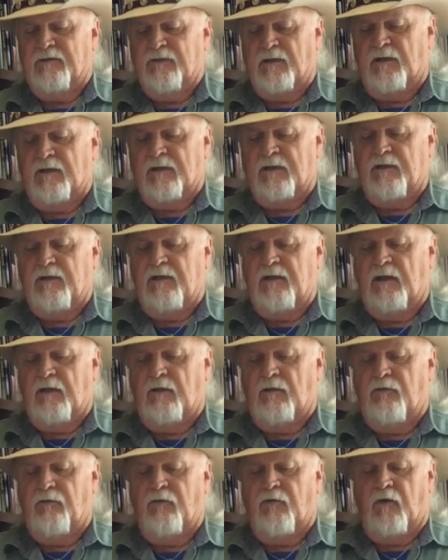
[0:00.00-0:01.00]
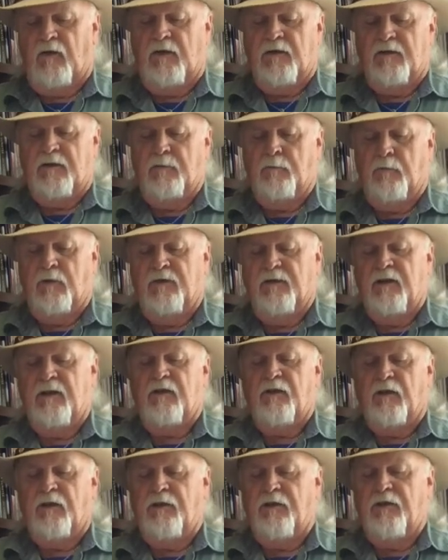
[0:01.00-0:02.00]
is like a yellow flame
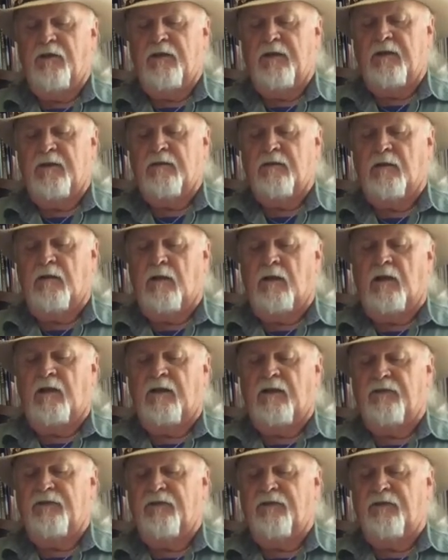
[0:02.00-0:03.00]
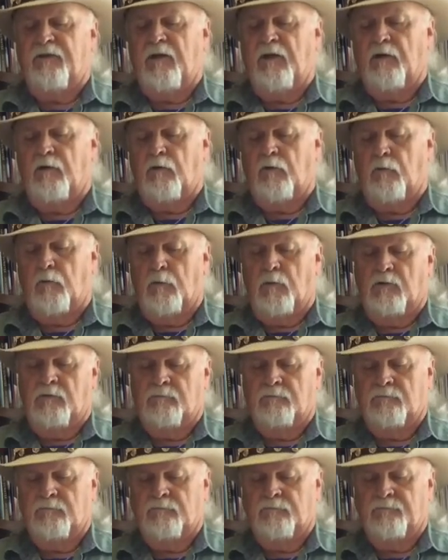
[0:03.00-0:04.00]
beneath a thin glass dome.
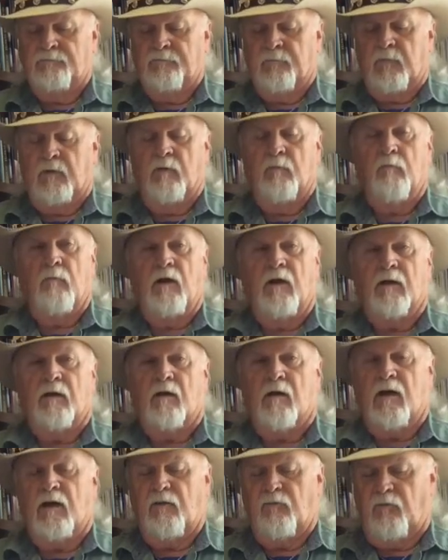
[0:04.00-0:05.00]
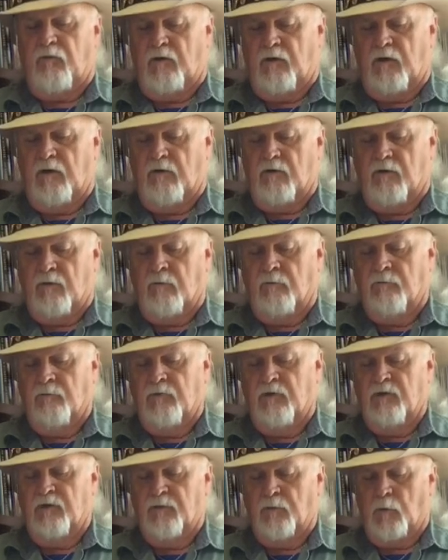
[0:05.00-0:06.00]
My grandfather
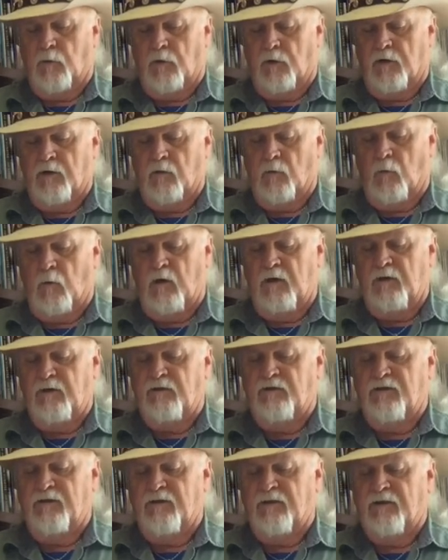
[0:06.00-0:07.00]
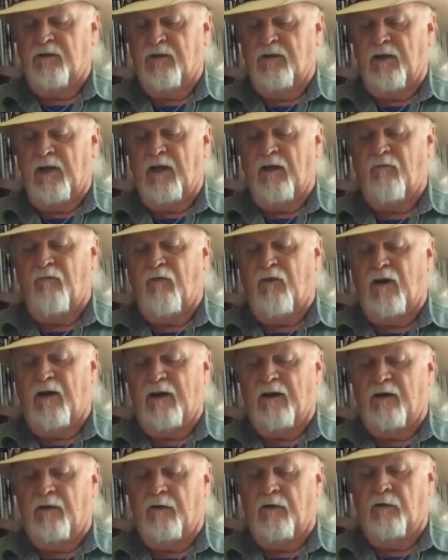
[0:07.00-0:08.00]
this morning wades into that
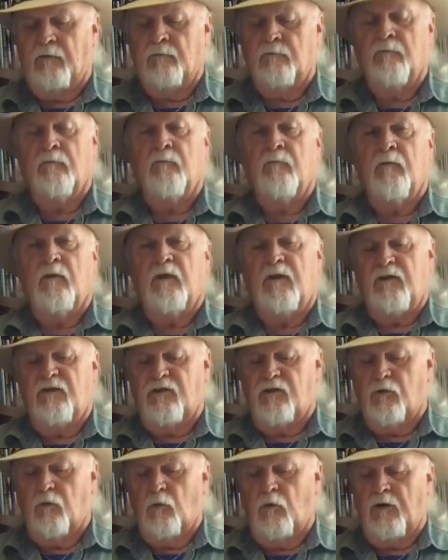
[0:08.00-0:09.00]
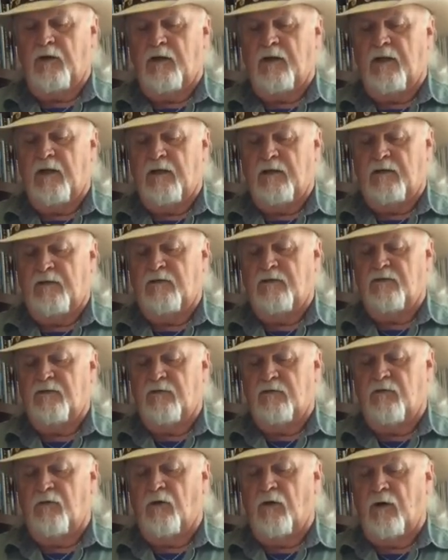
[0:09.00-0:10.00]
fire, his 20 gauge
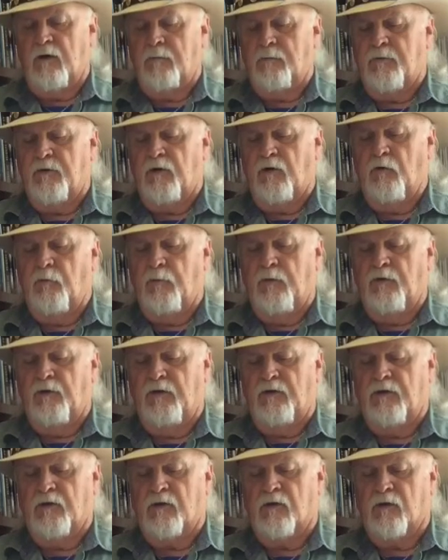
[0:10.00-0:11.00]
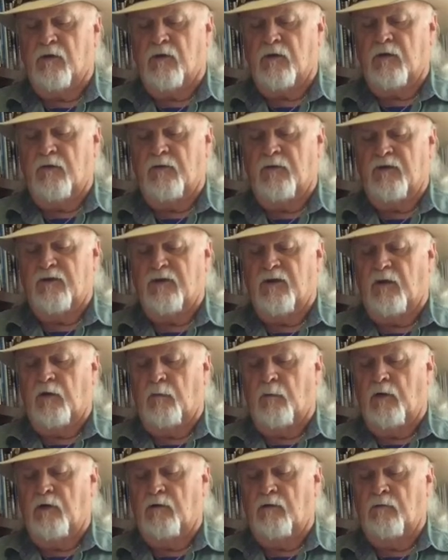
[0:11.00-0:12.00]
draped open in the crook of his
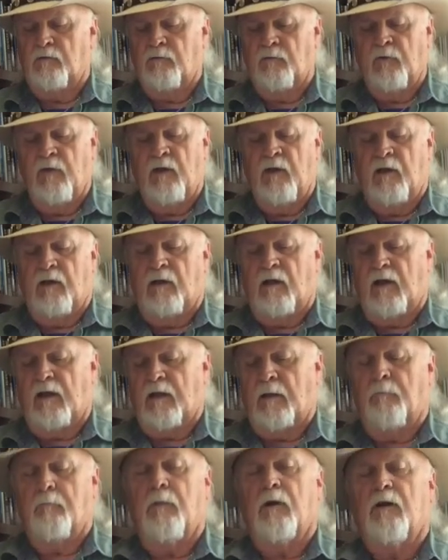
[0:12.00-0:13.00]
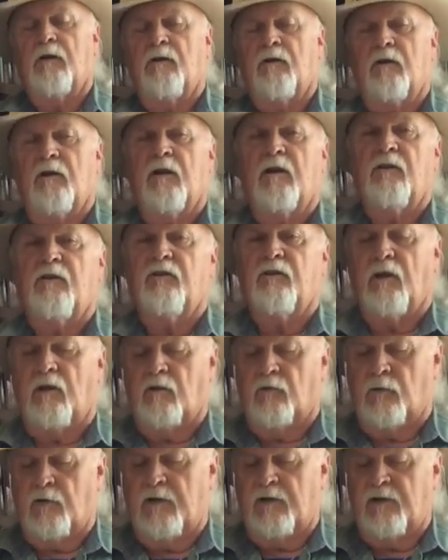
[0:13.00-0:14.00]
elbow like a bird he's
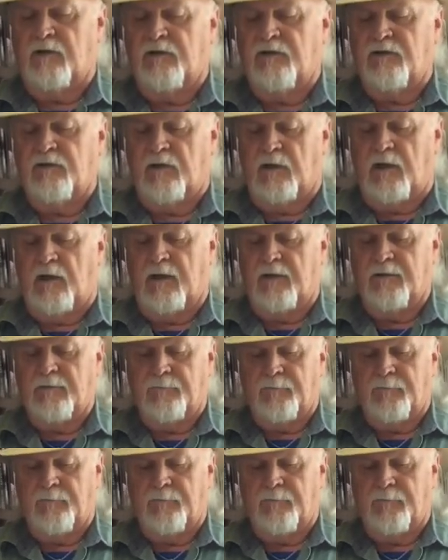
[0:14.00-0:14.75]
already shot.